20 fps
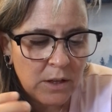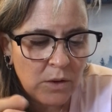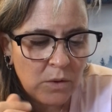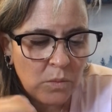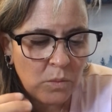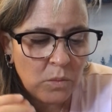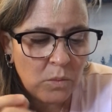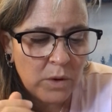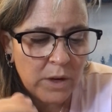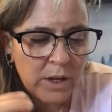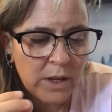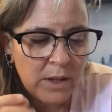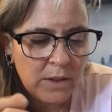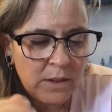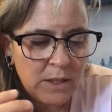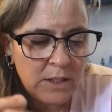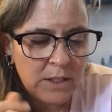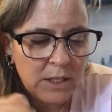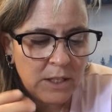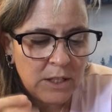with
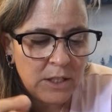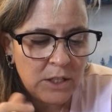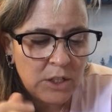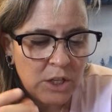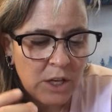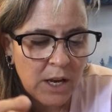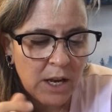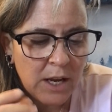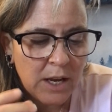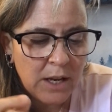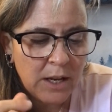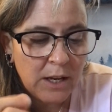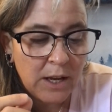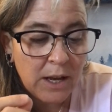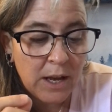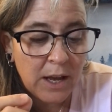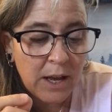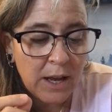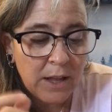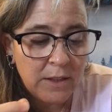the DJ
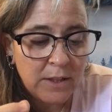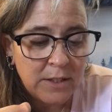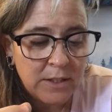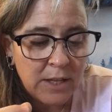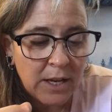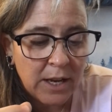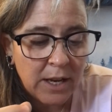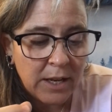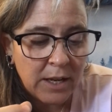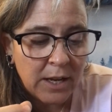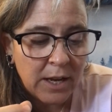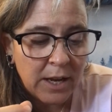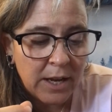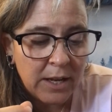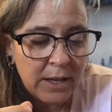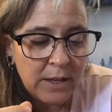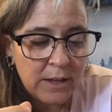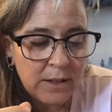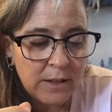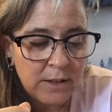and the tech guy.